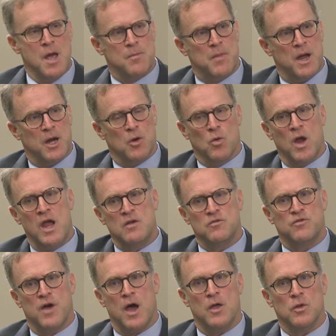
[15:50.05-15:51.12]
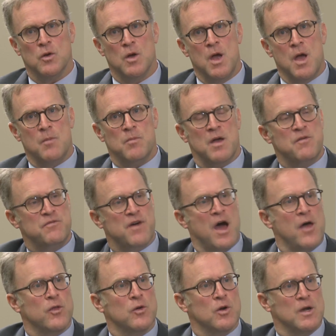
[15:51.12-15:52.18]
My grandfather, my
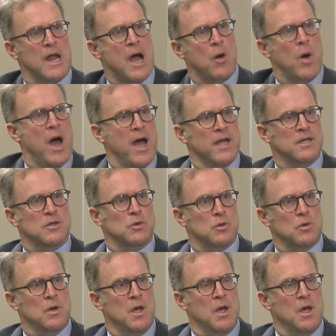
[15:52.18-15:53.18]
father, and now I do.